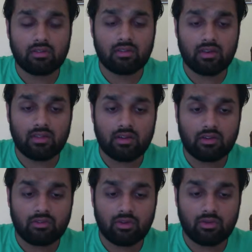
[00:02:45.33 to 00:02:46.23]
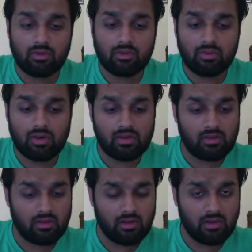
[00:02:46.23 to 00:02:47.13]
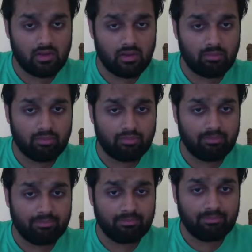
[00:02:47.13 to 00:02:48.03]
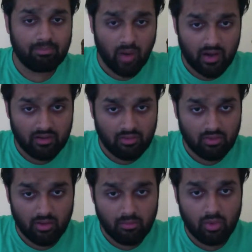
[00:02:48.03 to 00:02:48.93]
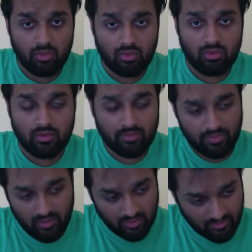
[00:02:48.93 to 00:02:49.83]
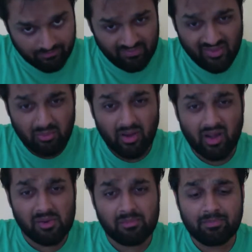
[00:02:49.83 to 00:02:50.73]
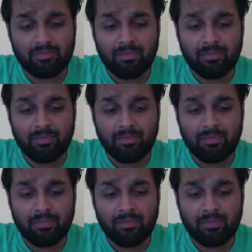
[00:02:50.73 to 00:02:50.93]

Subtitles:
that they show you in the monitoring mode, the bottom.